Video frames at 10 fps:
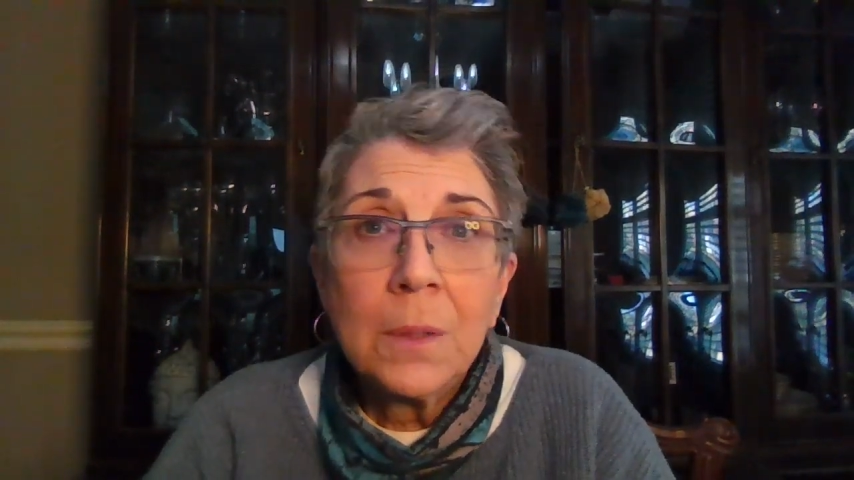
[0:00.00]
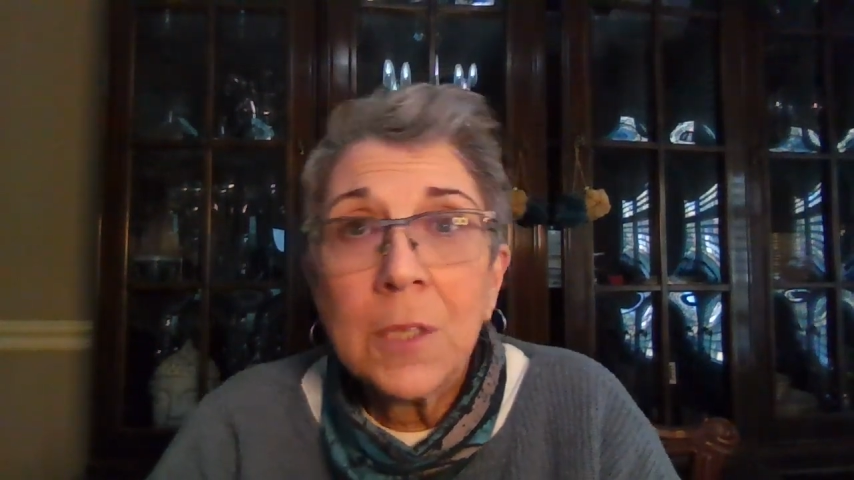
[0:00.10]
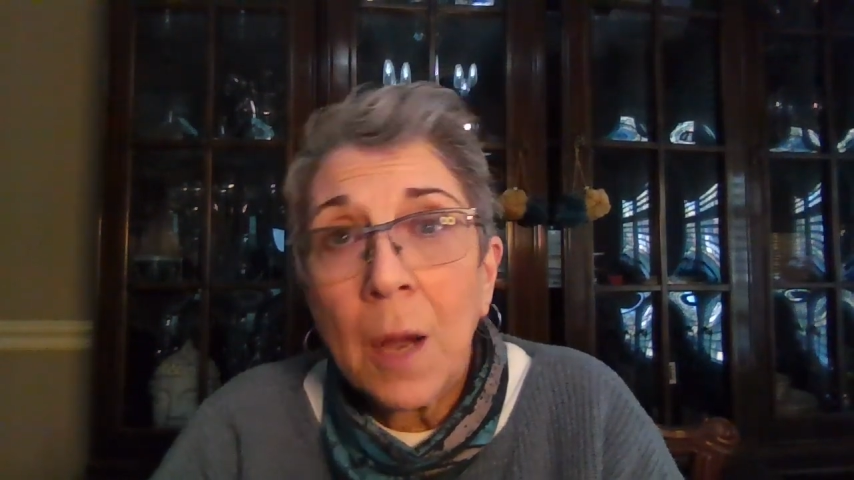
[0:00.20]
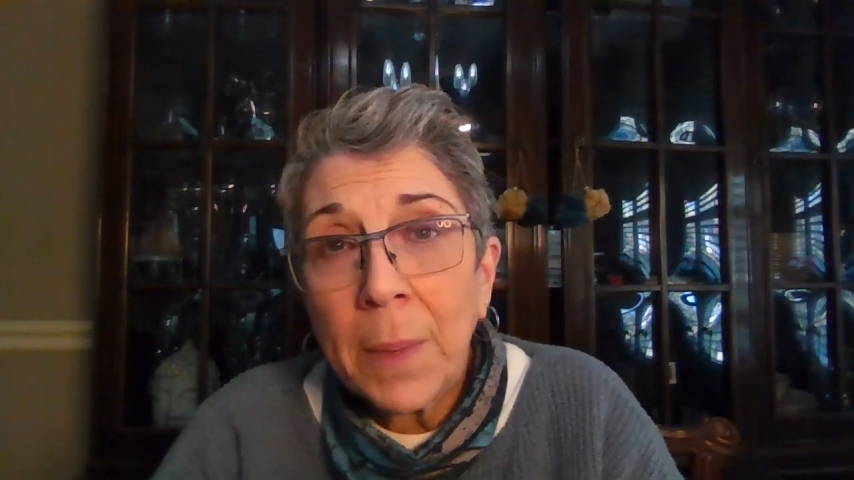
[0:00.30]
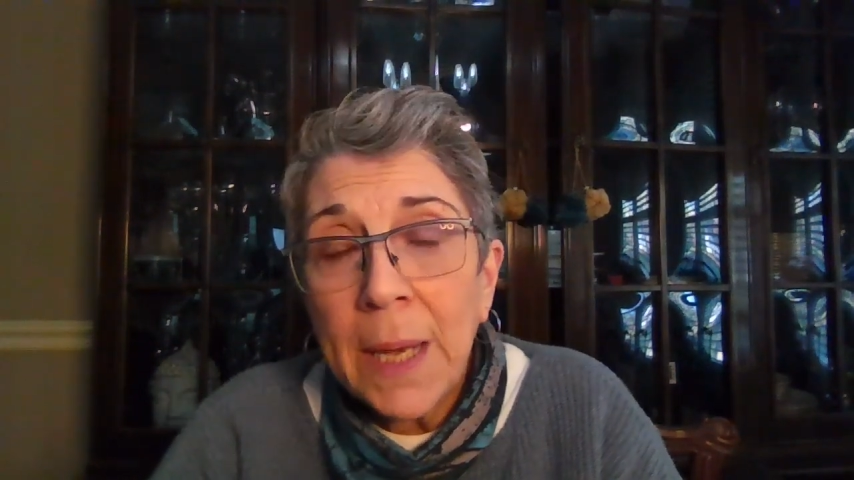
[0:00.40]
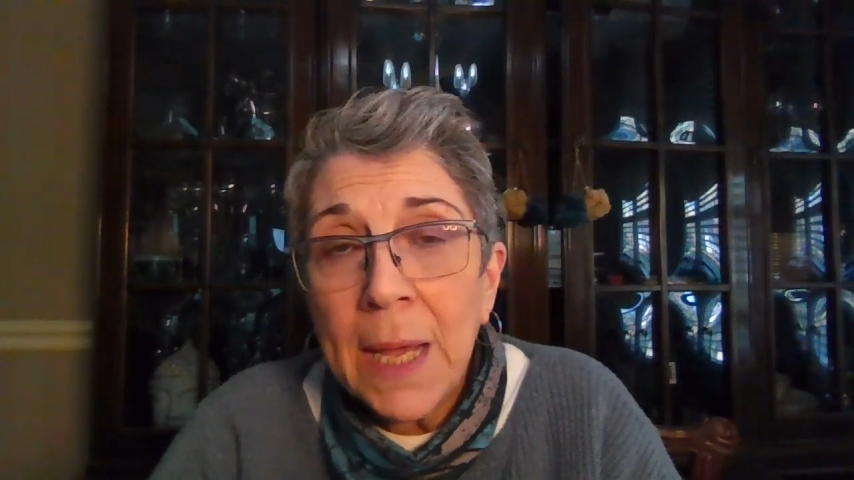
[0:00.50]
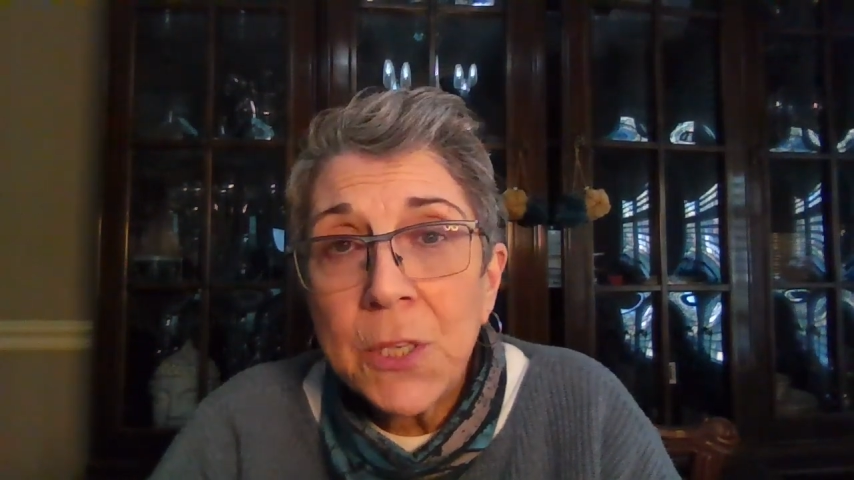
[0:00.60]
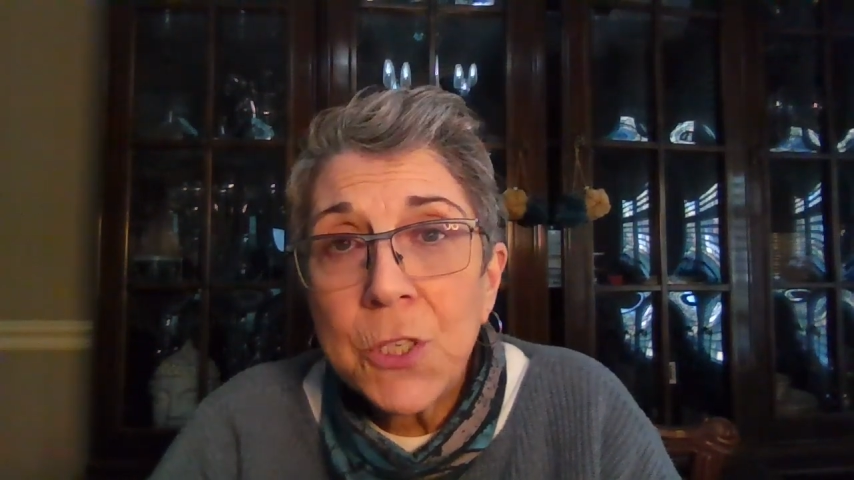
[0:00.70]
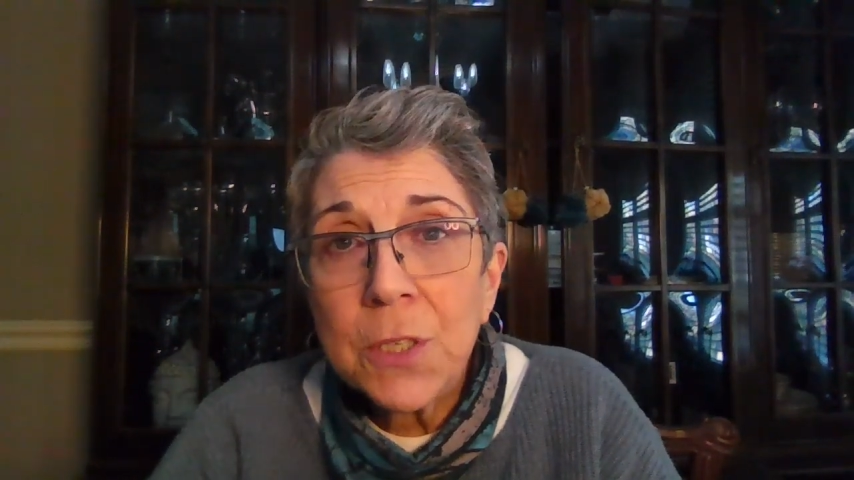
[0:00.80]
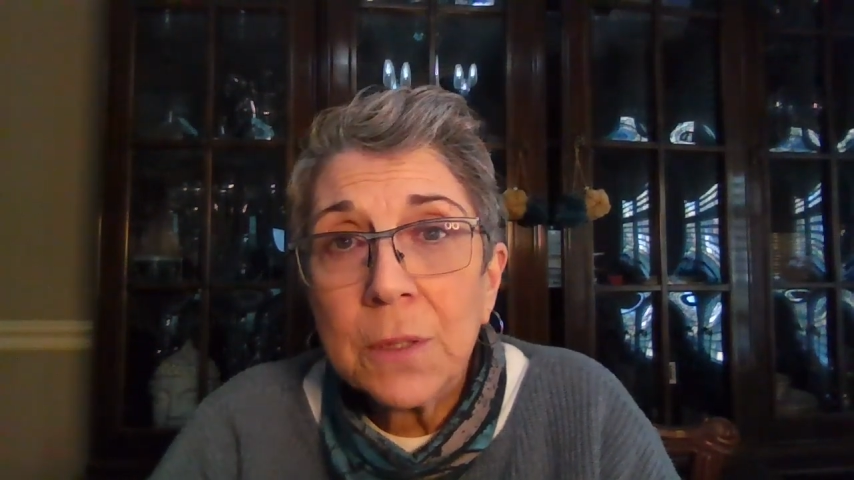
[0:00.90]

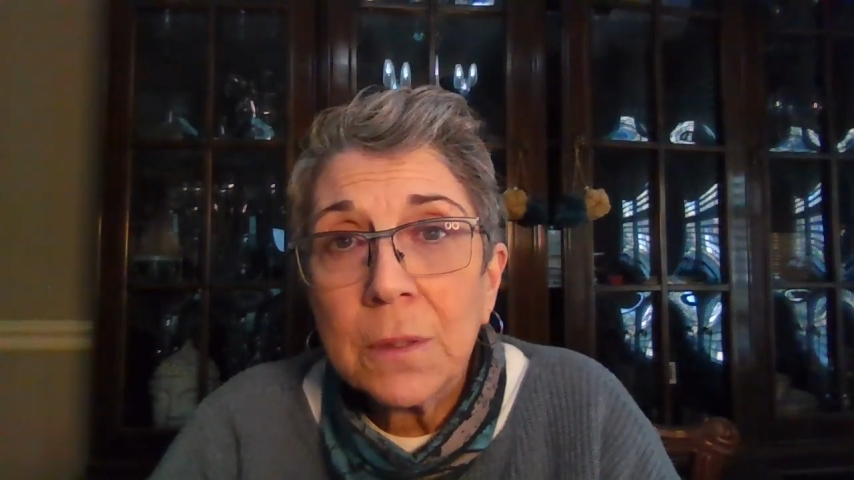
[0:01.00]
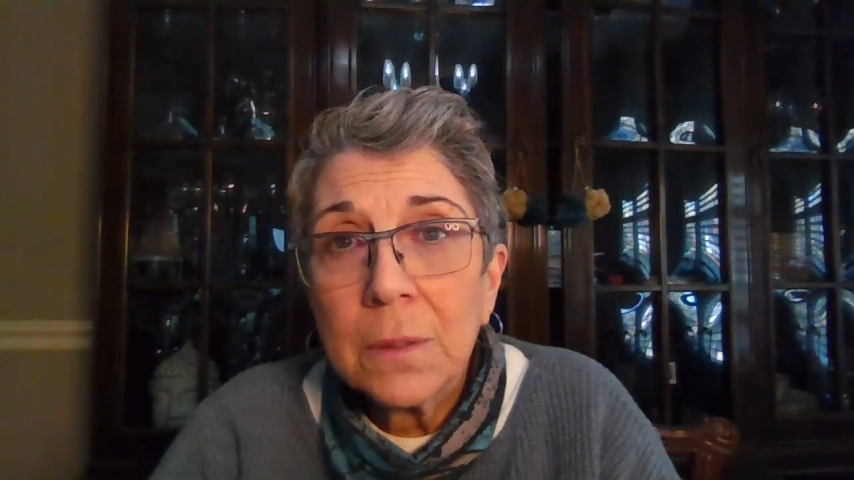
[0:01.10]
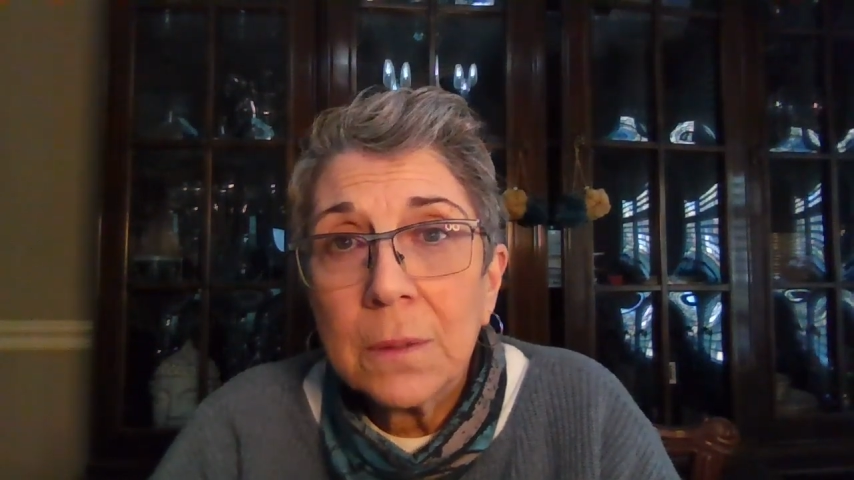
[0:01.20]
domination.